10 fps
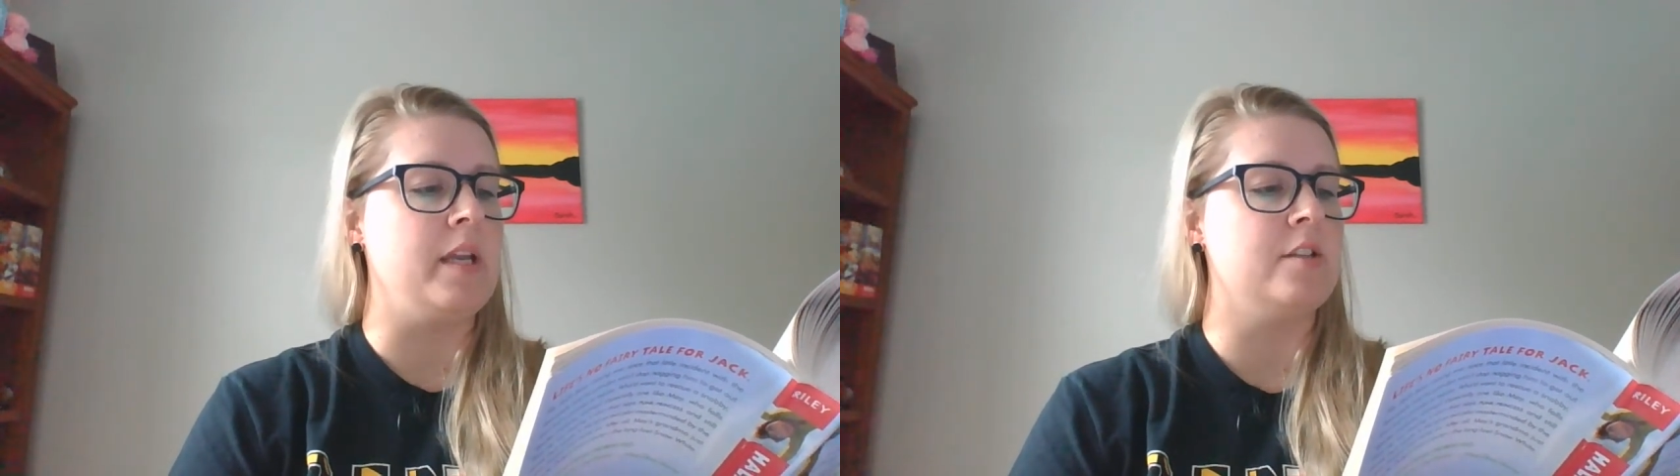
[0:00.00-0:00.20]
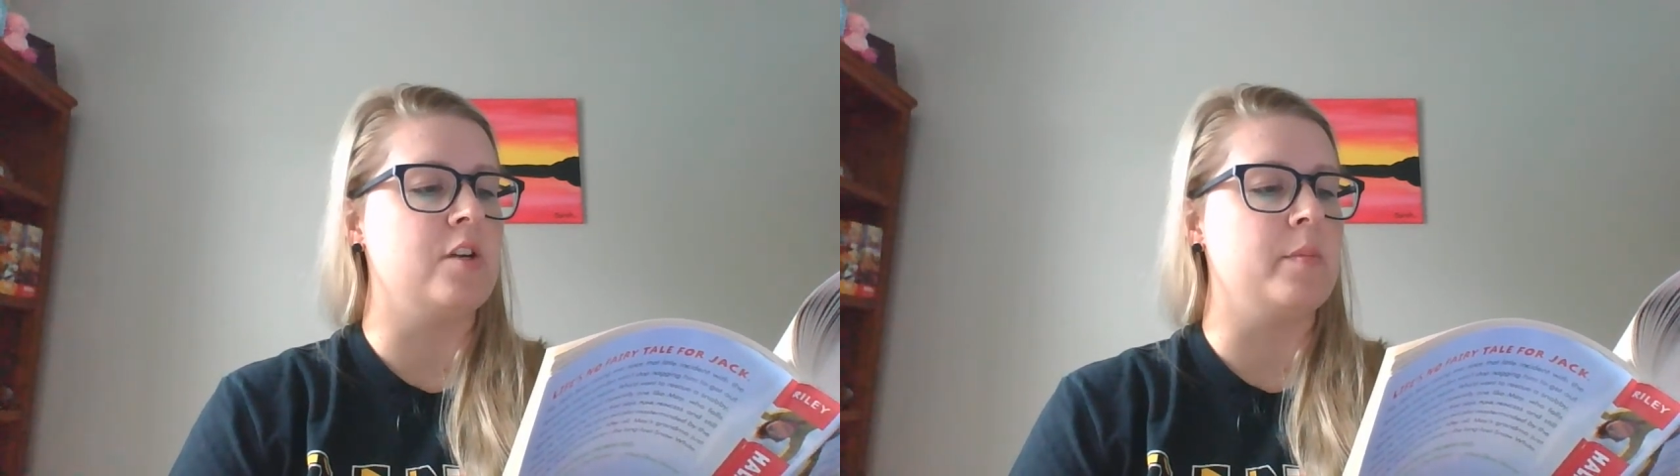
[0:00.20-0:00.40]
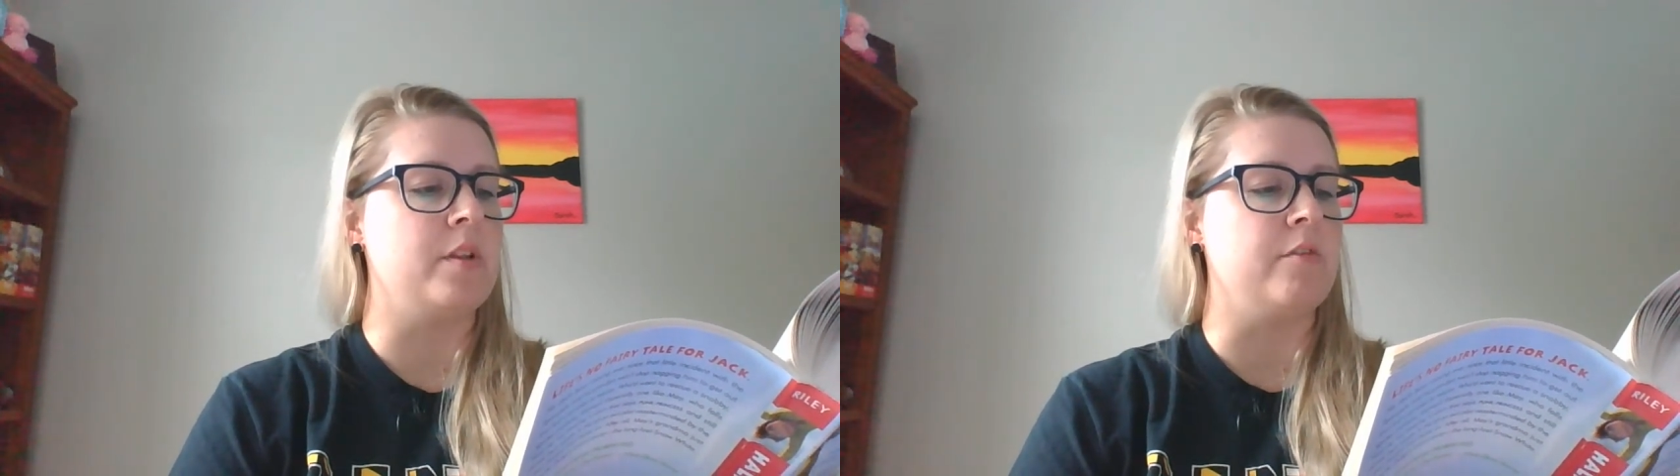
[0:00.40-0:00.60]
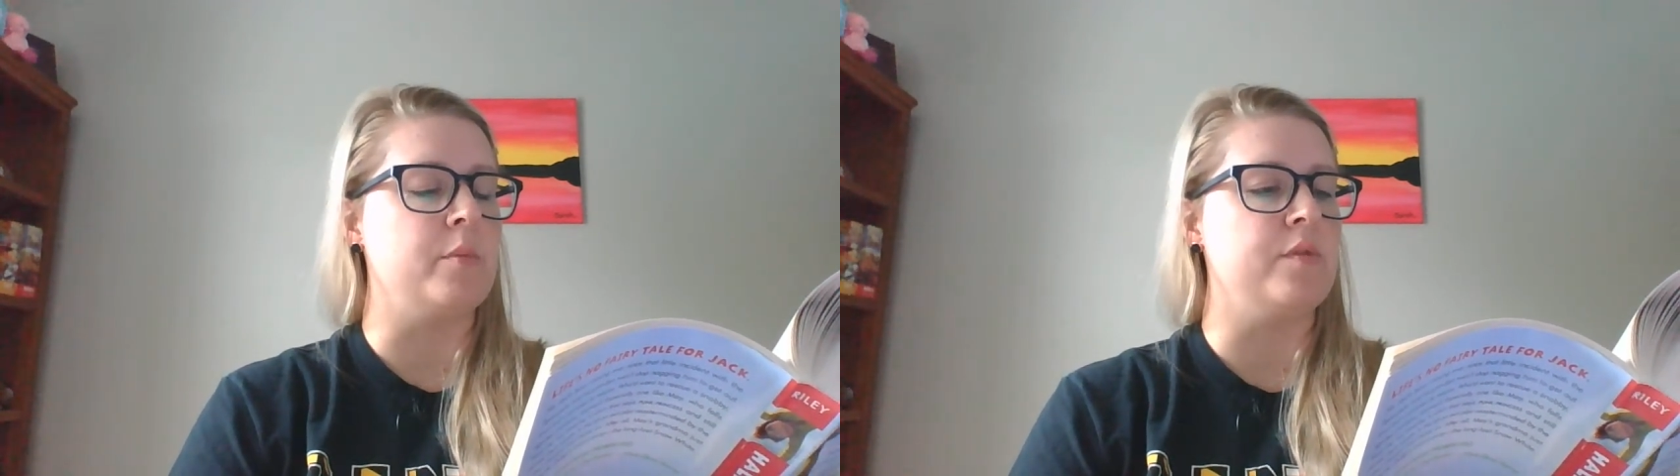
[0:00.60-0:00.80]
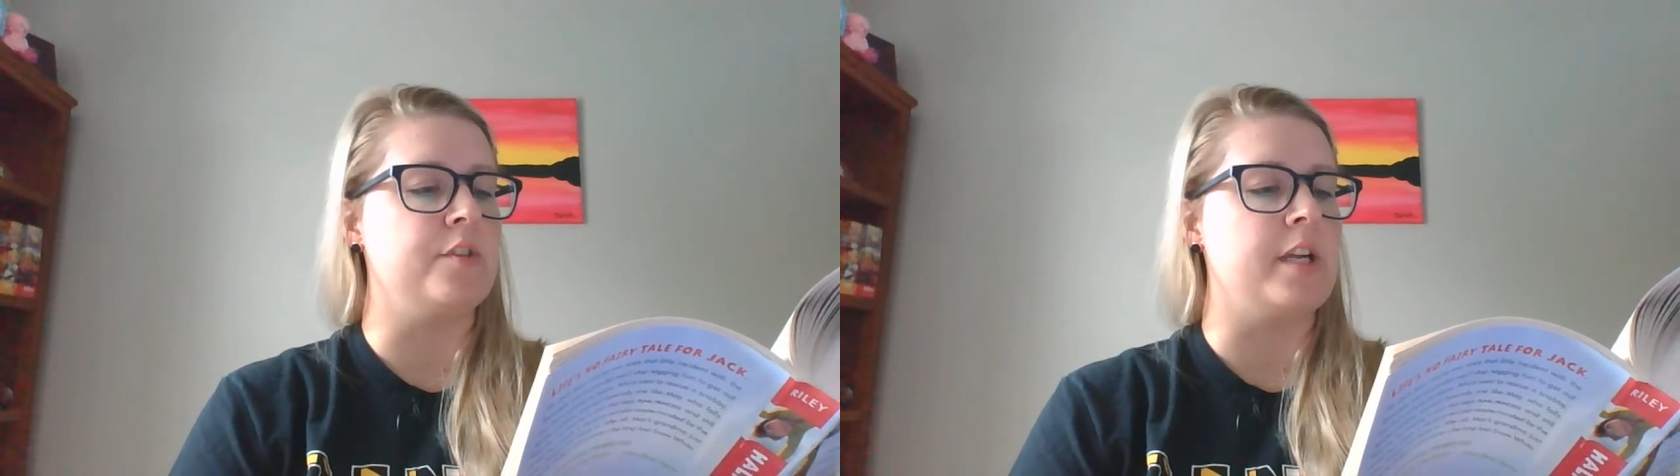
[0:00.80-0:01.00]
May's grandmother
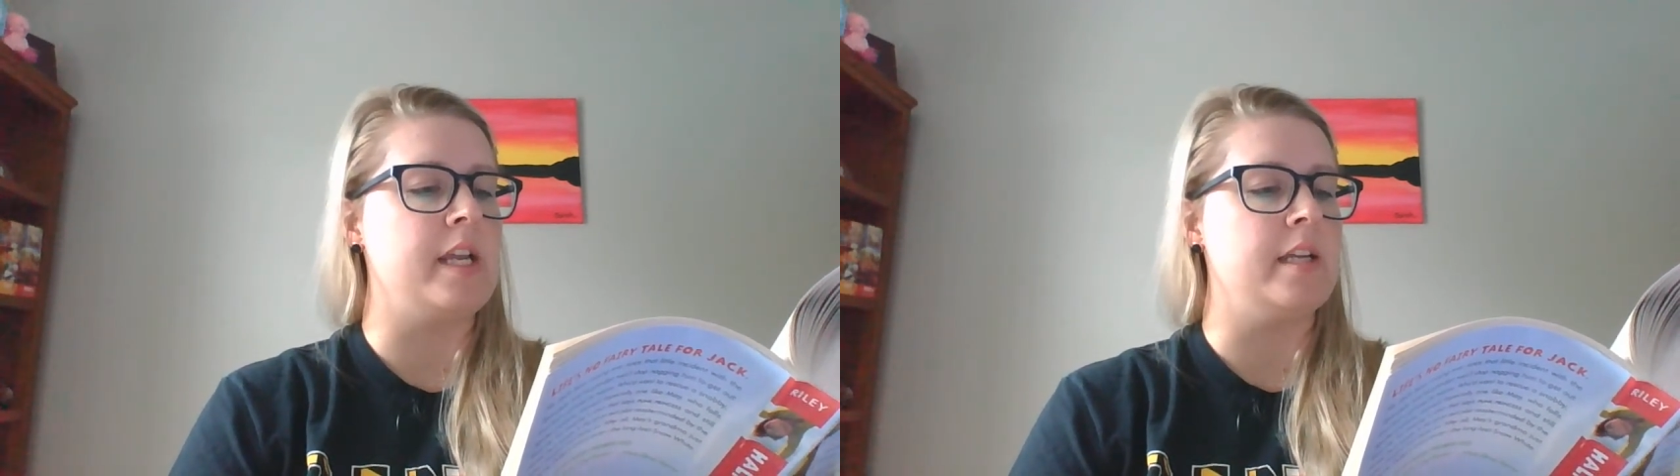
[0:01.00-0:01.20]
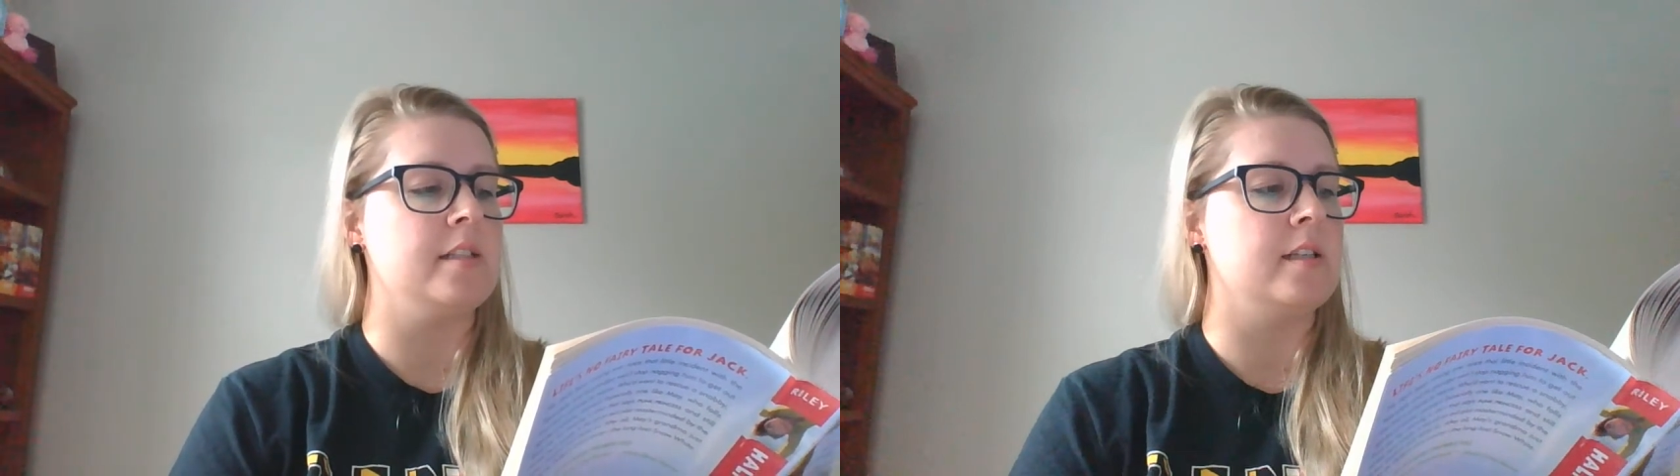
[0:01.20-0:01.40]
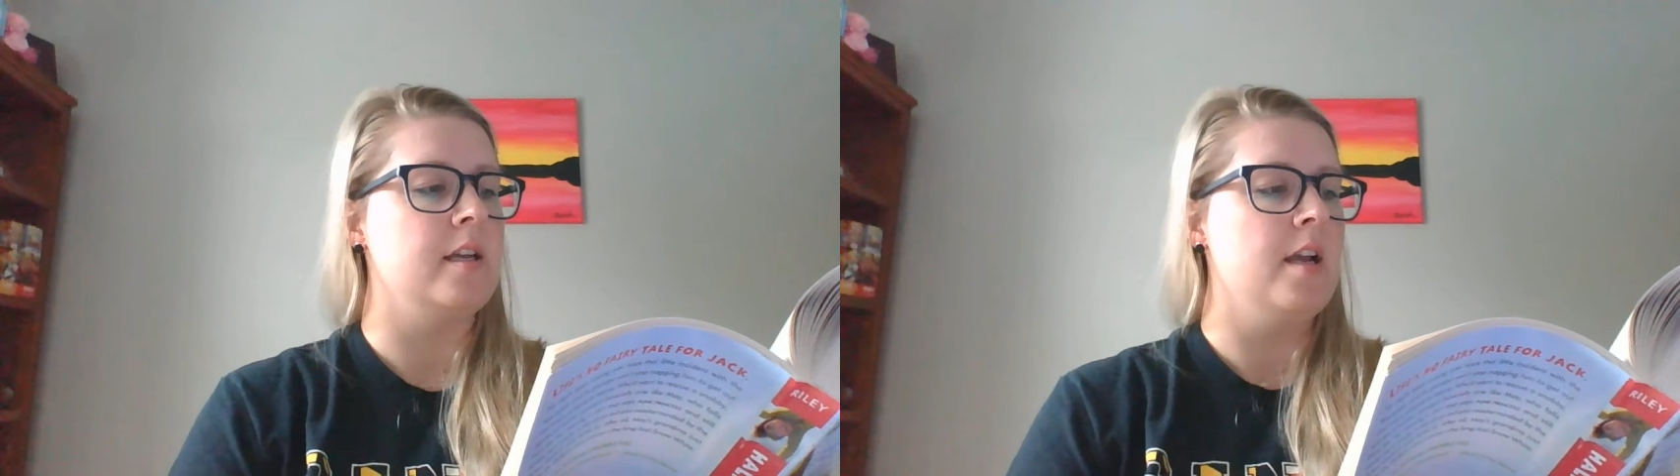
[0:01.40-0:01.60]
removed her hand.